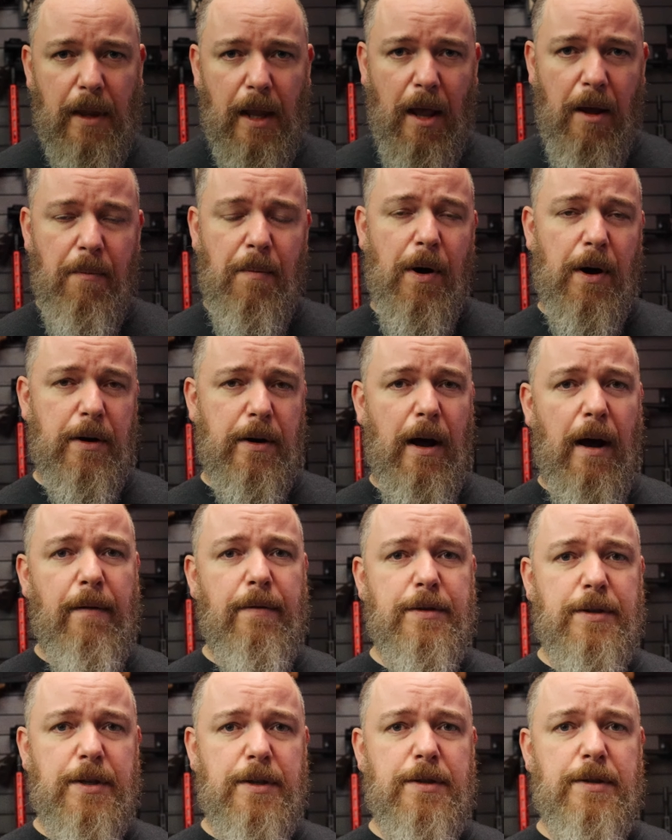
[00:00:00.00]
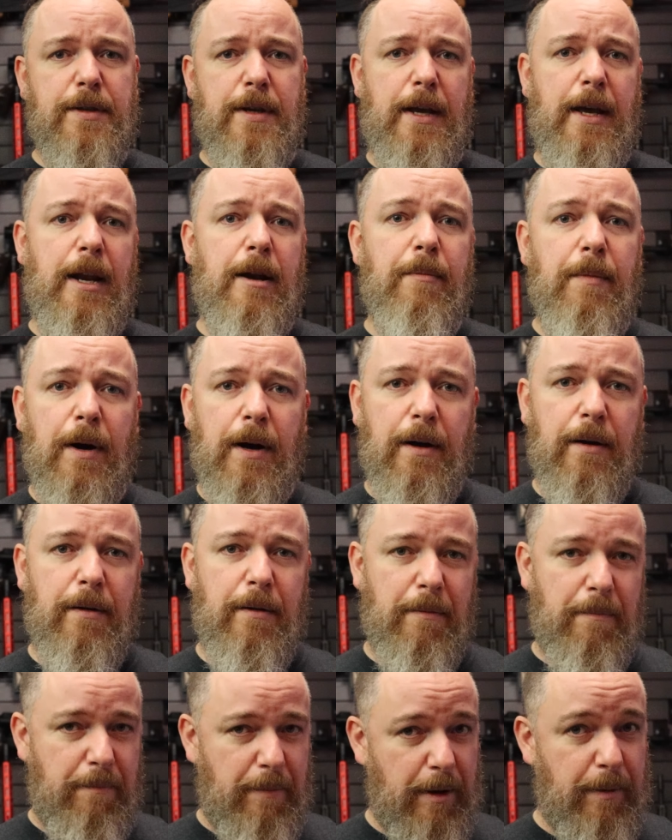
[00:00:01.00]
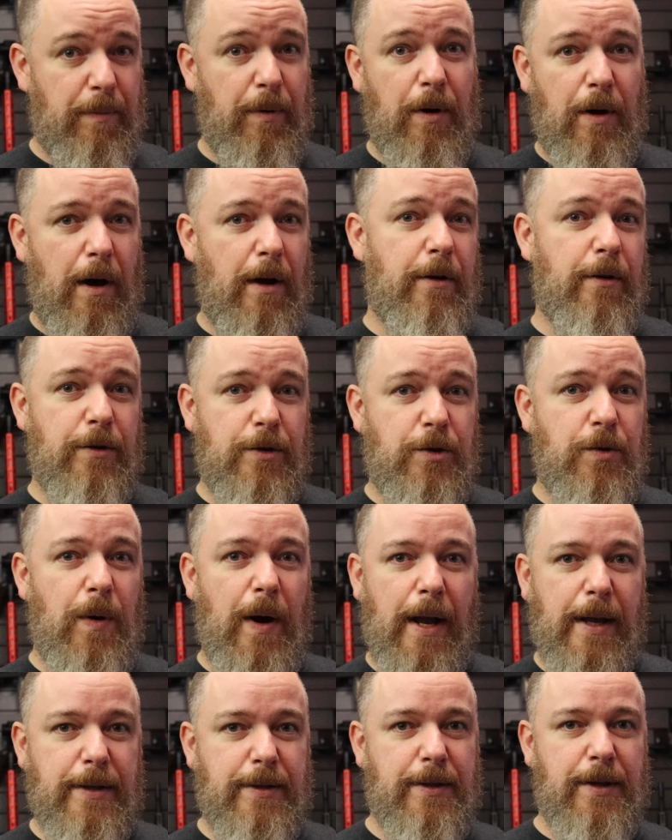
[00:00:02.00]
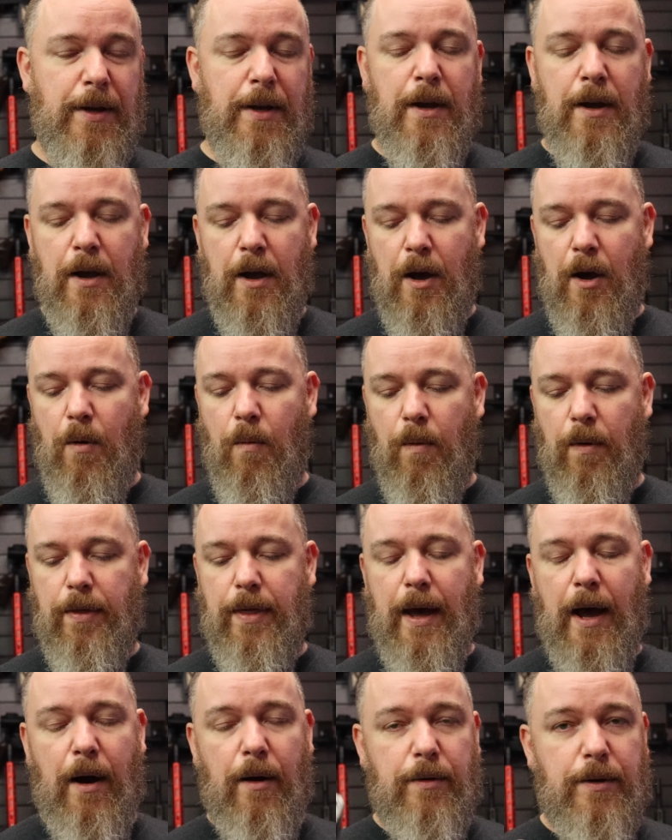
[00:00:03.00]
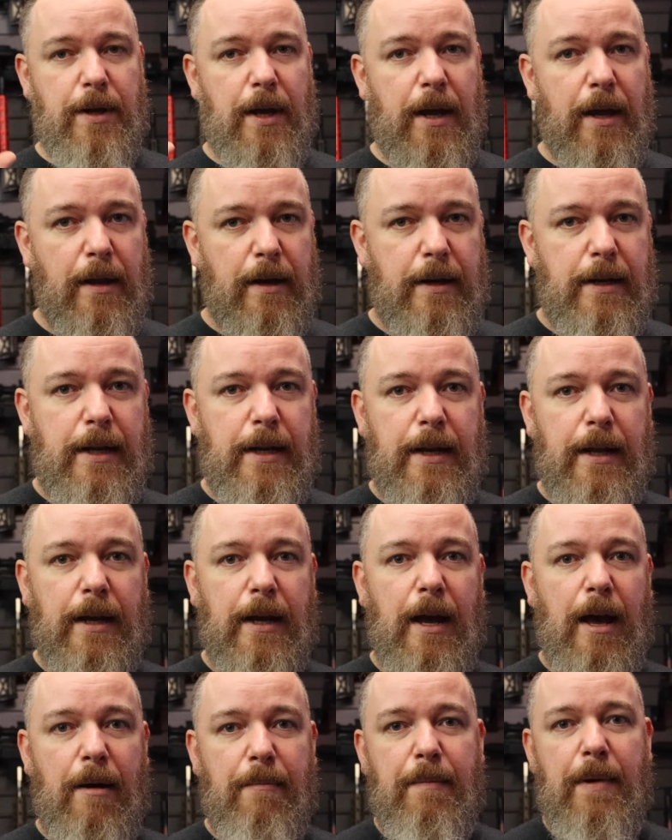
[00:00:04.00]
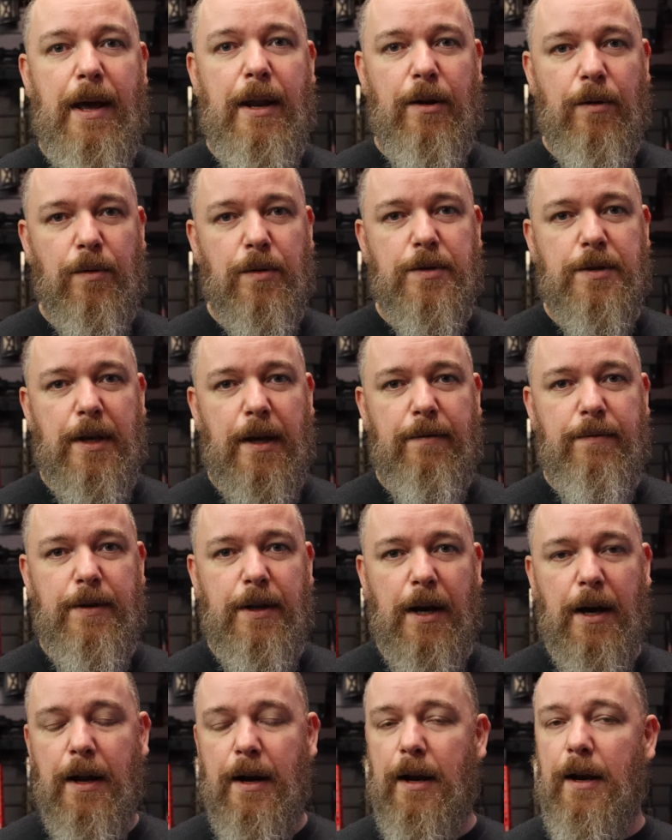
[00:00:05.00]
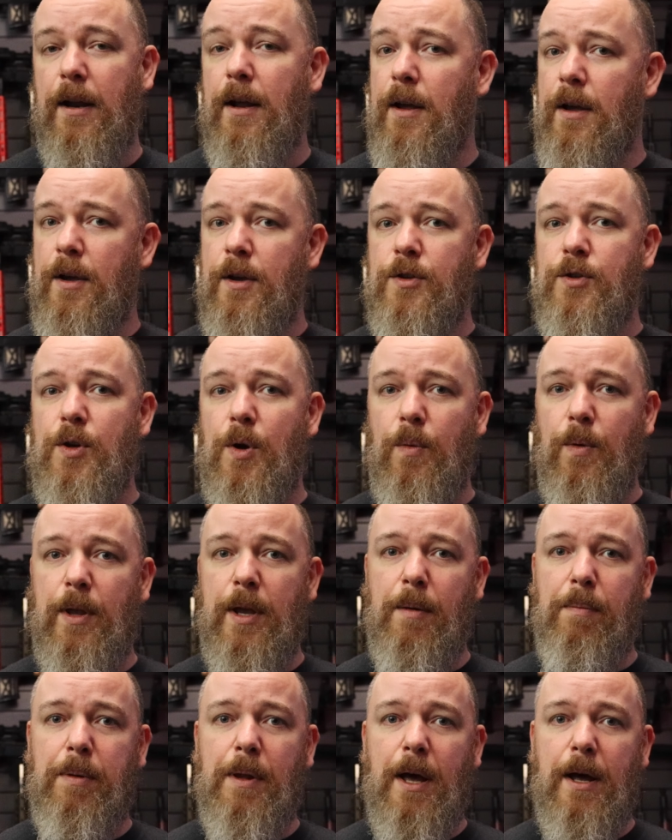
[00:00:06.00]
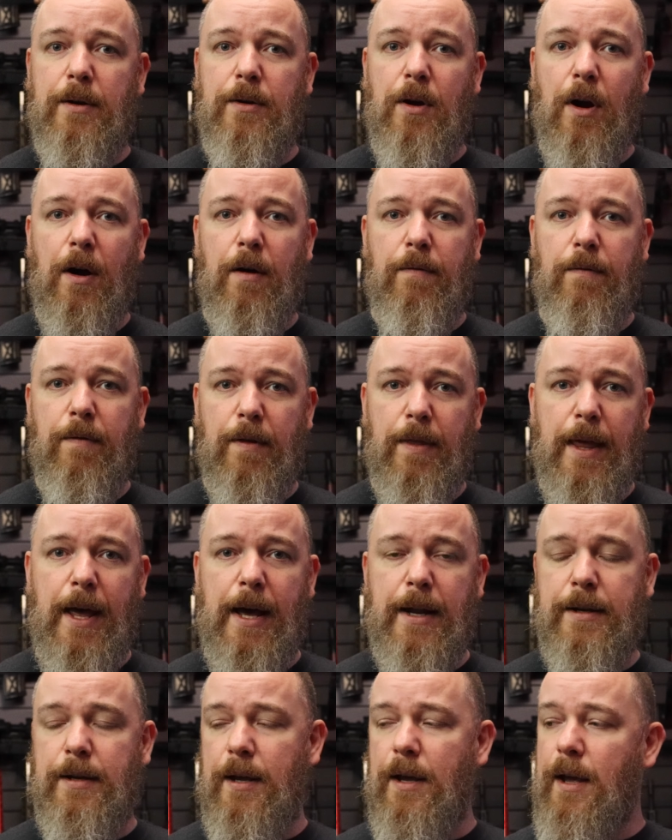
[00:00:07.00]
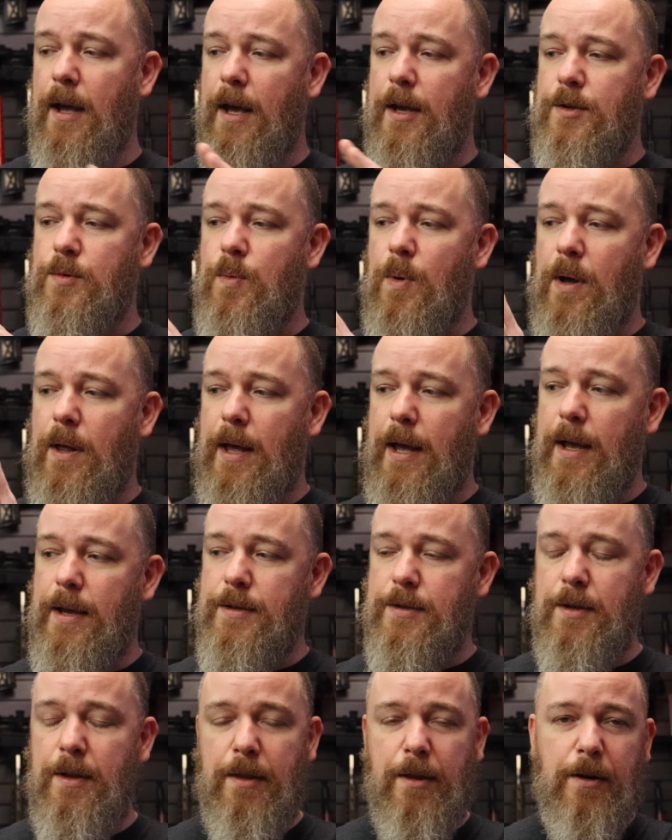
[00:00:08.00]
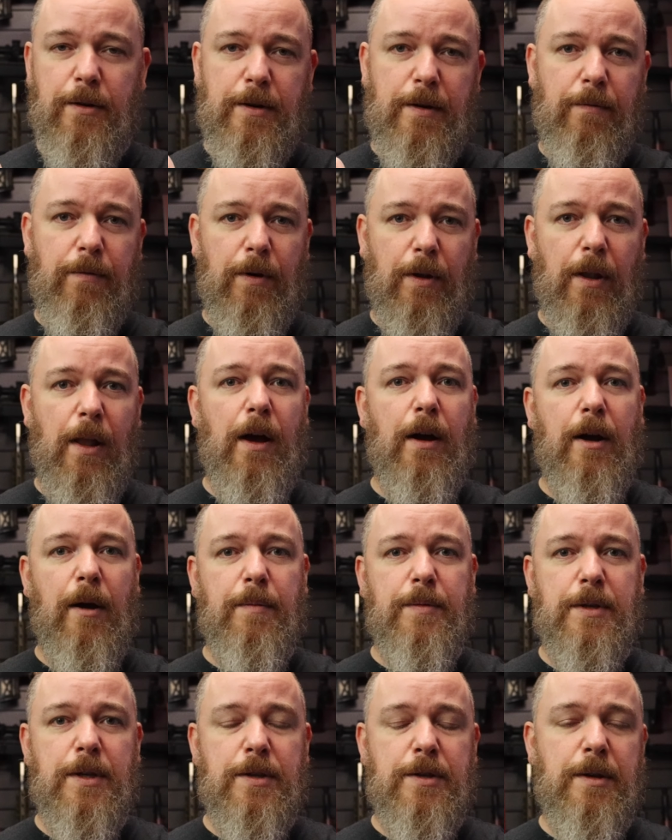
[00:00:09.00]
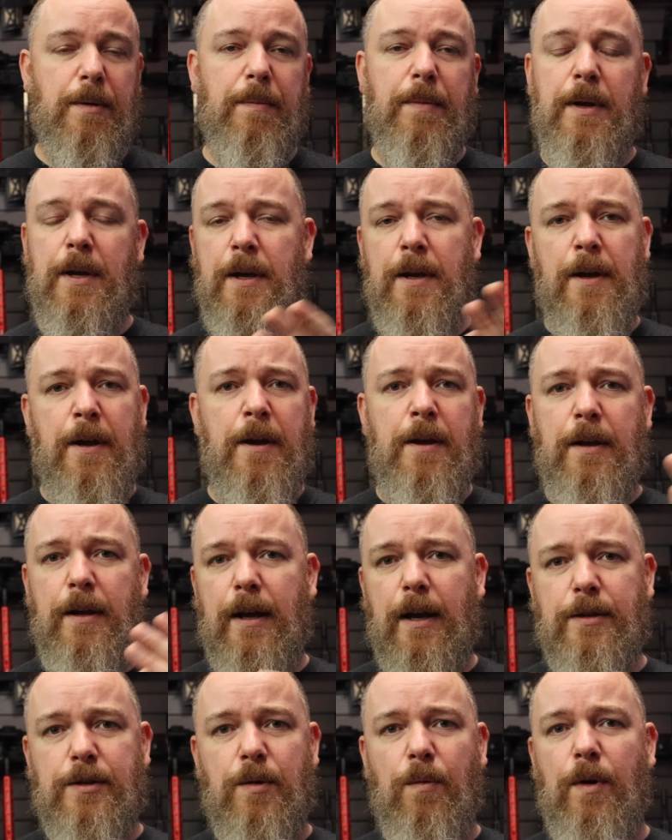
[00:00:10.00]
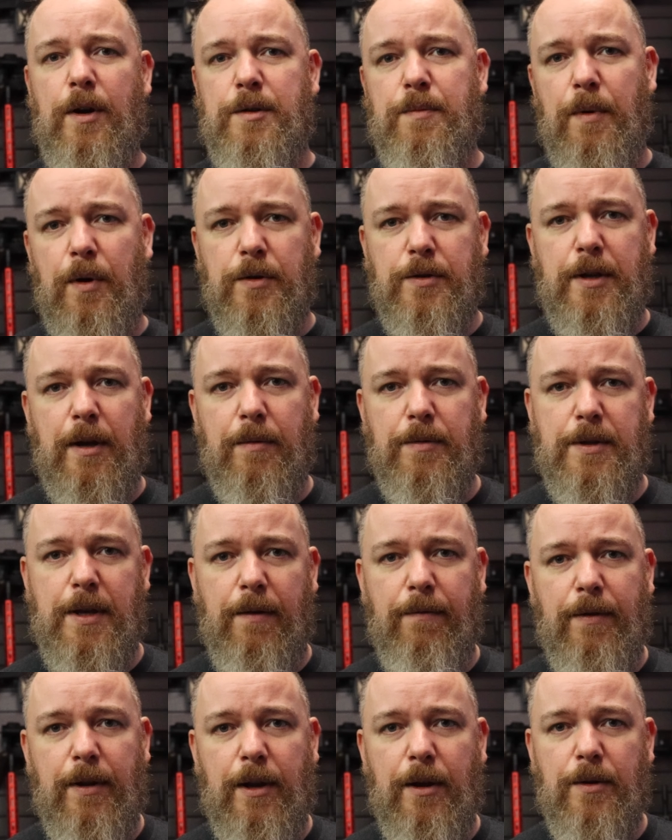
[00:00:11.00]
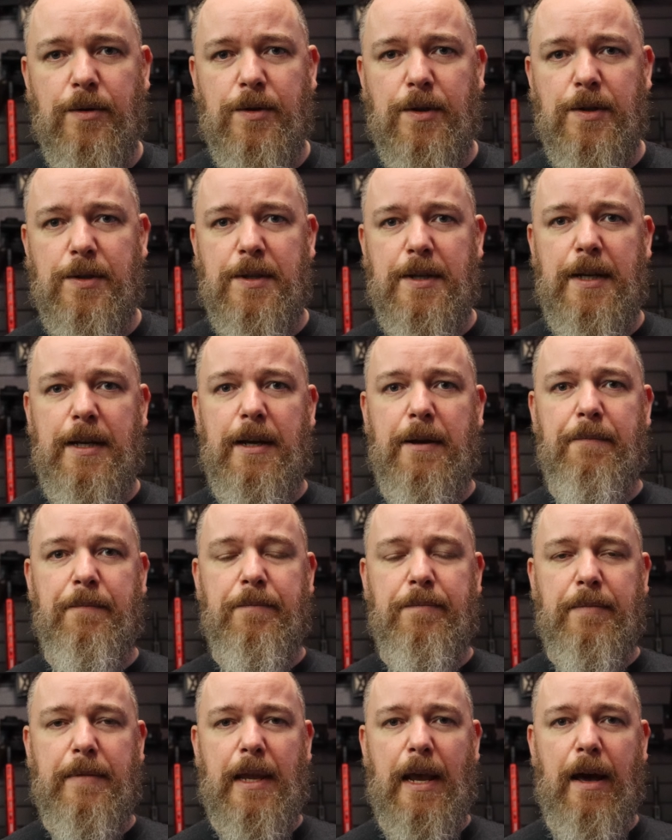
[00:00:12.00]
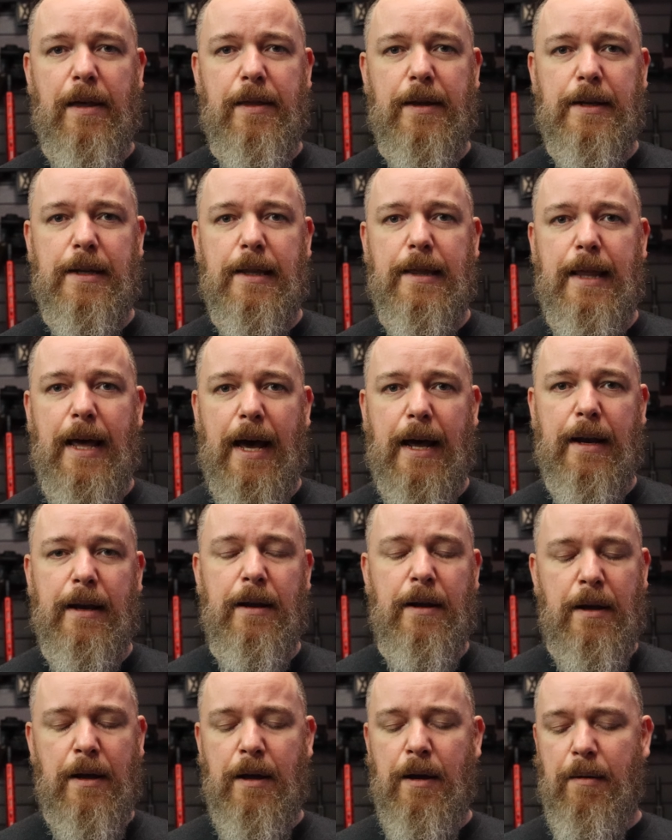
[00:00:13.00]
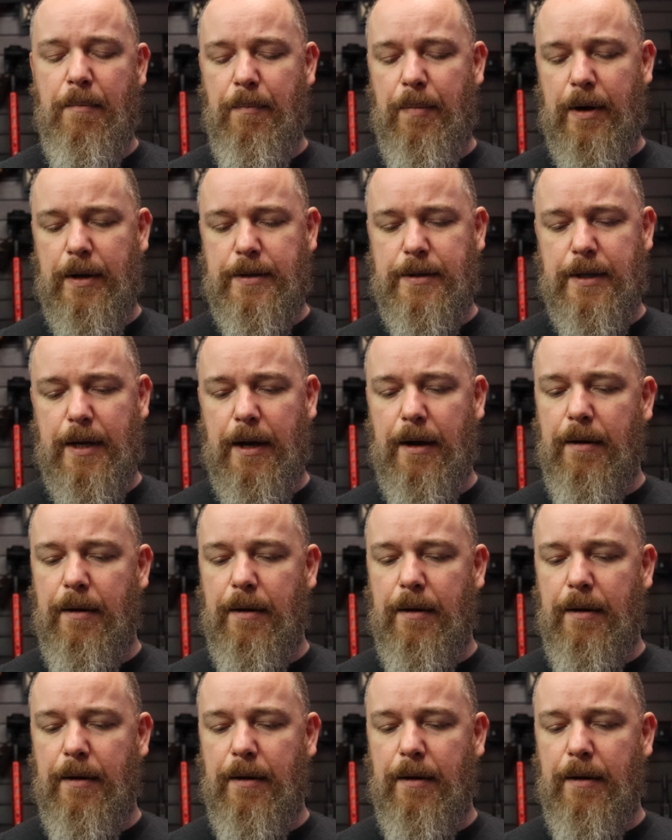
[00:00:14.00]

among novices and among people under stress without needing a manual safety on it. So I really applaud Kahr for that, as well as their different lockup system. You guys can watch my old tabletop videos to see how they did that. But